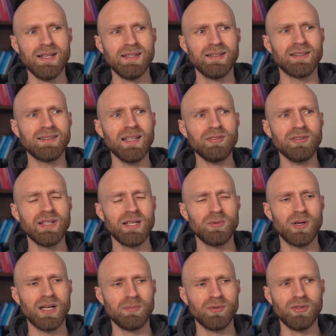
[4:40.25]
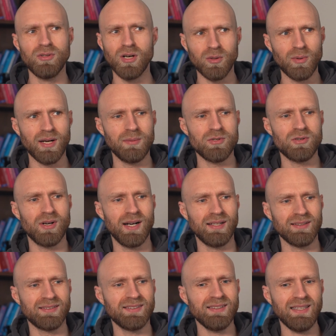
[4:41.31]
That's definitely not what I'm trying
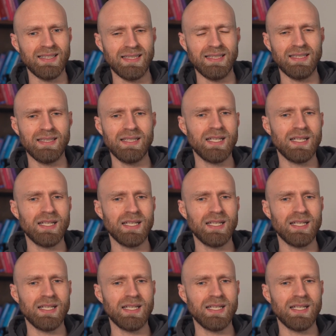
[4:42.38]
to say.